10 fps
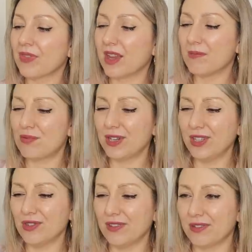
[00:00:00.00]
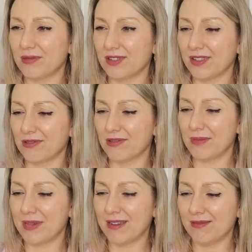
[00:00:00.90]
And I'm pretty sure this was like
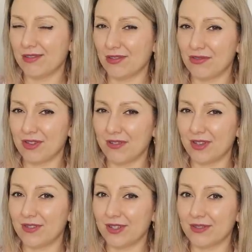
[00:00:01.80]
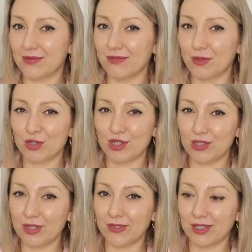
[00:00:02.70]
£3 or £3.50 or something, which I
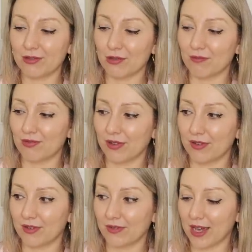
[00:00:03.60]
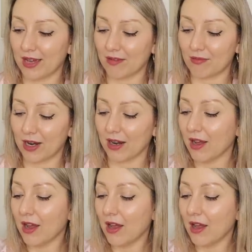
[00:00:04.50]
do think is quite pricey for hairspray.